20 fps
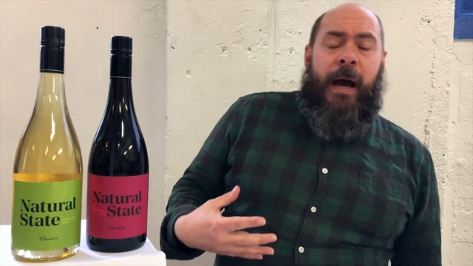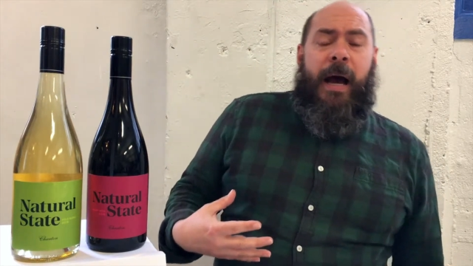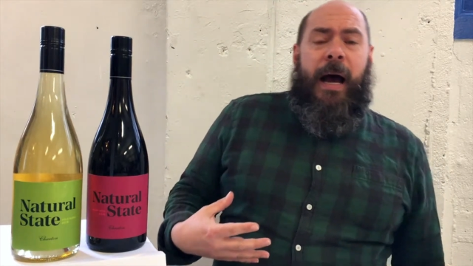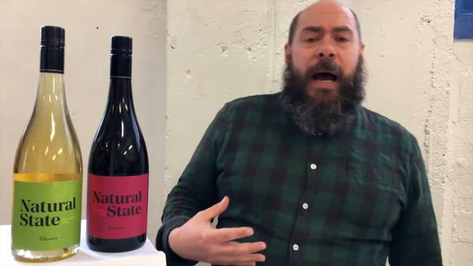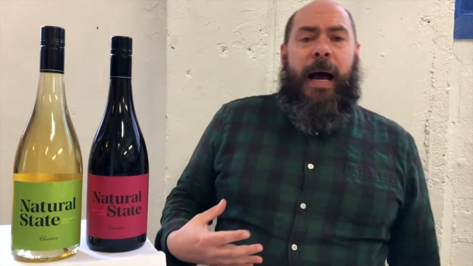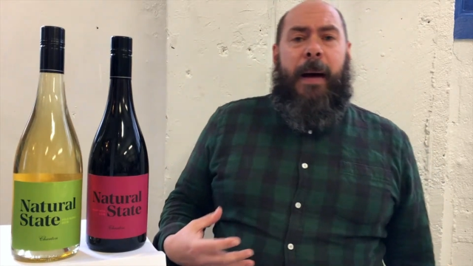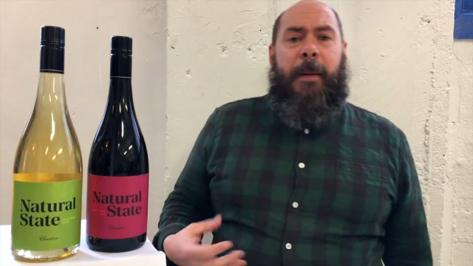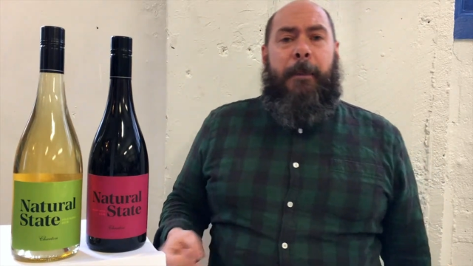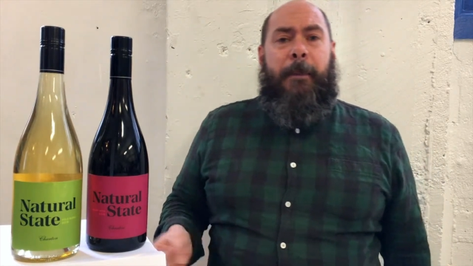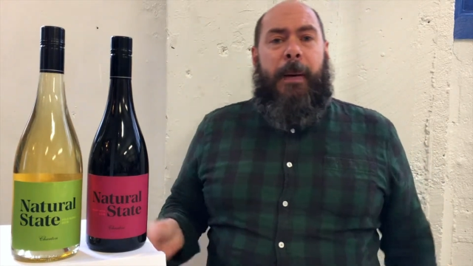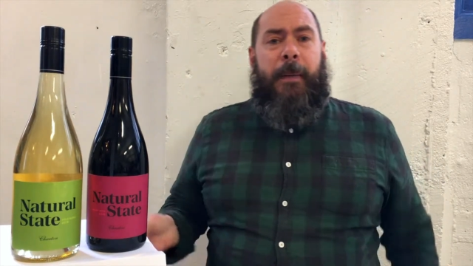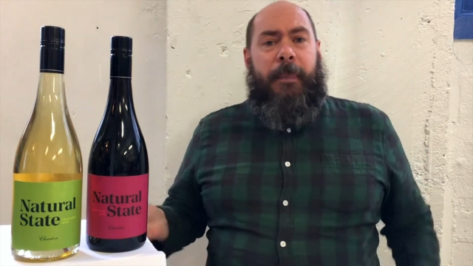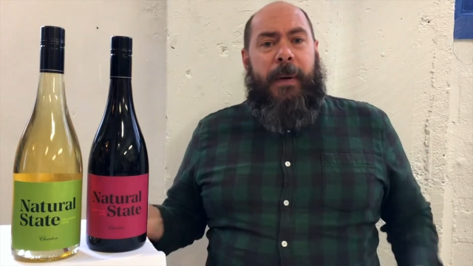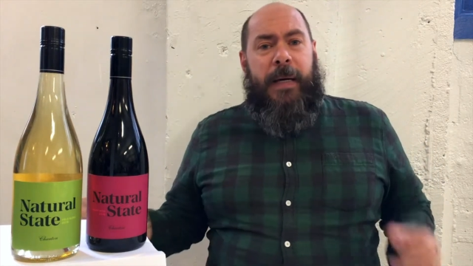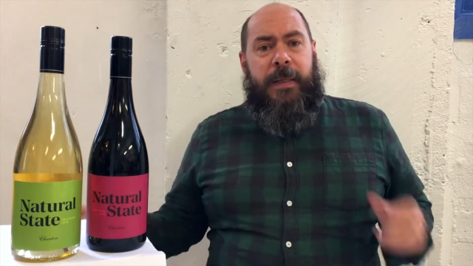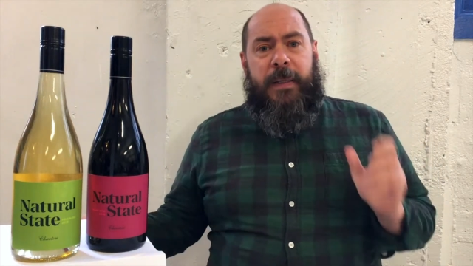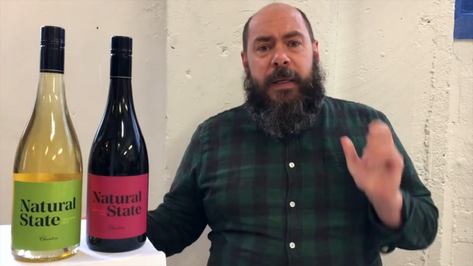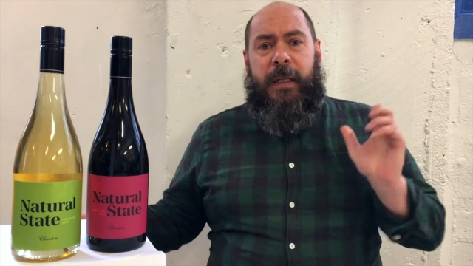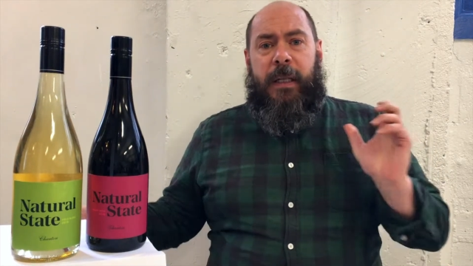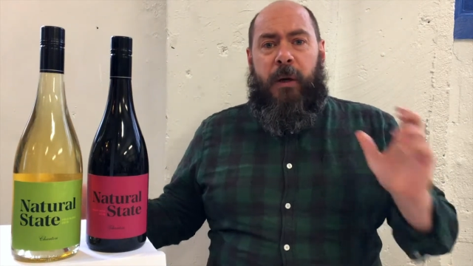But
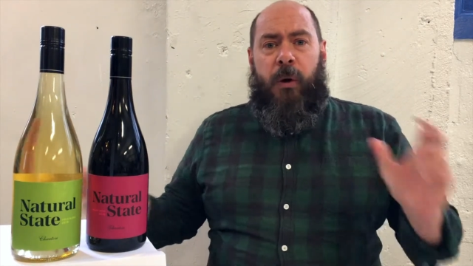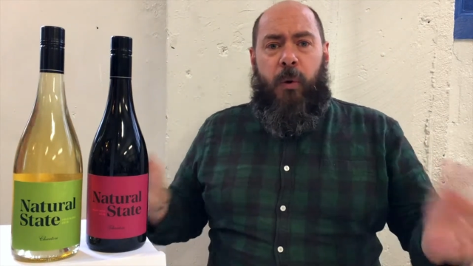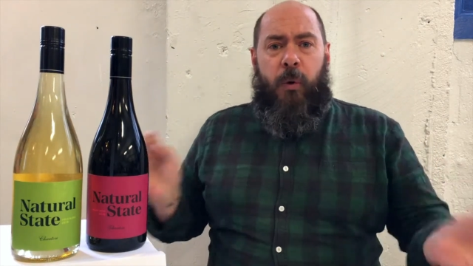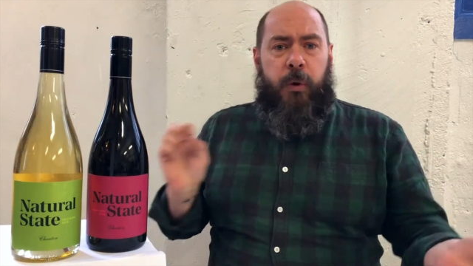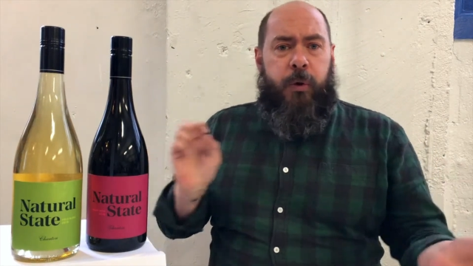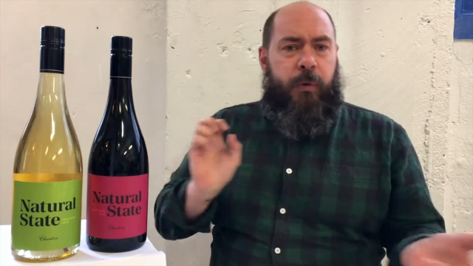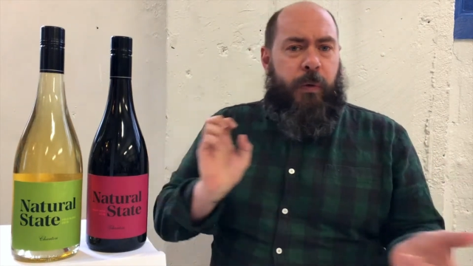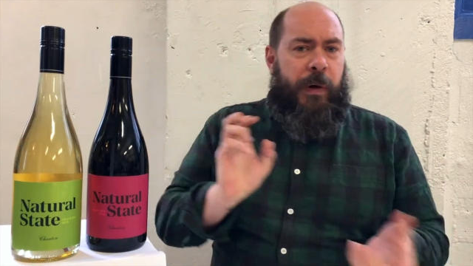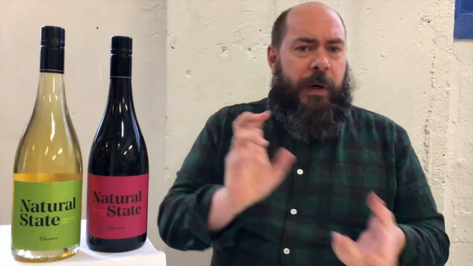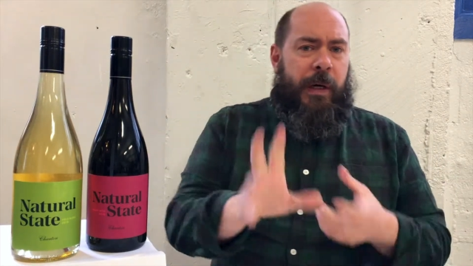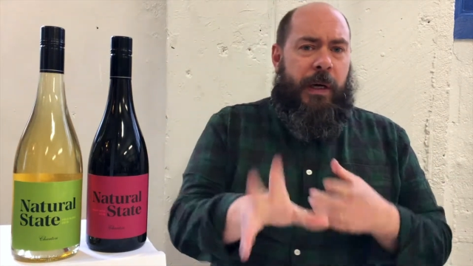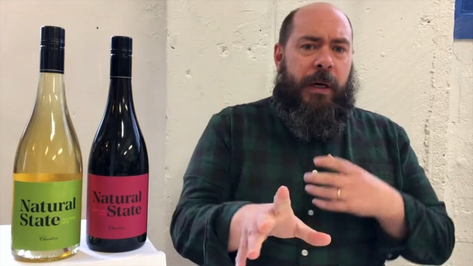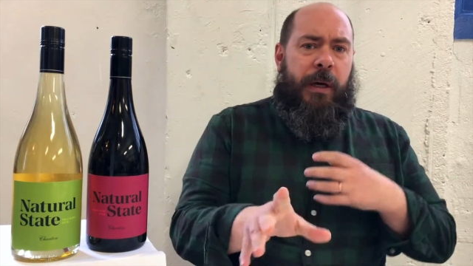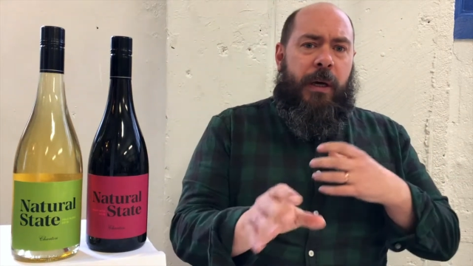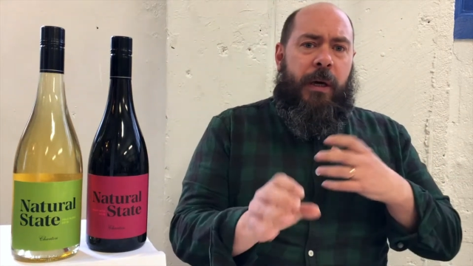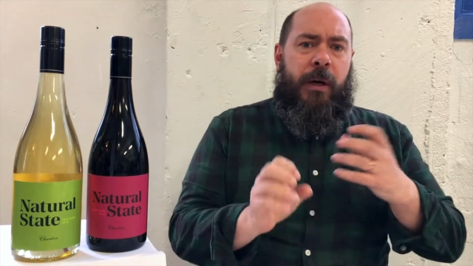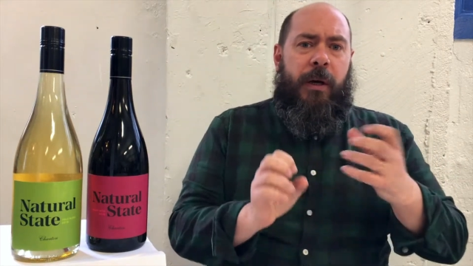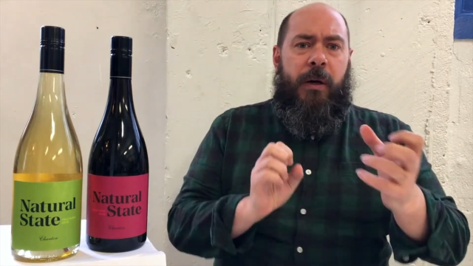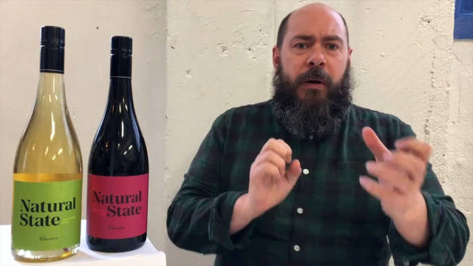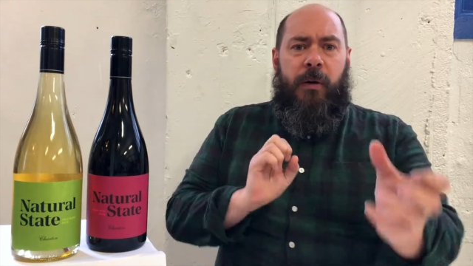basically all
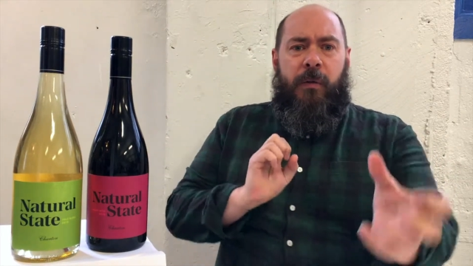three